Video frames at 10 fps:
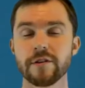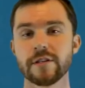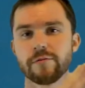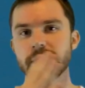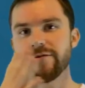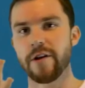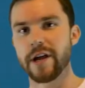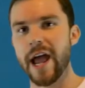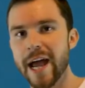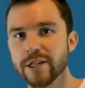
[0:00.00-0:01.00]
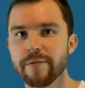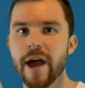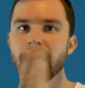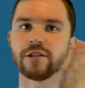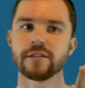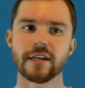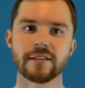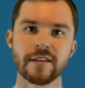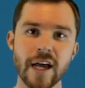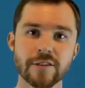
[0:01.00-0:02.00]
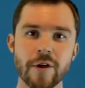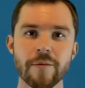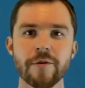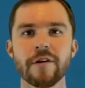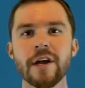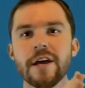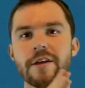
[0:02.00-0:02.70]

This one's very action-packed, just like Skyscraper.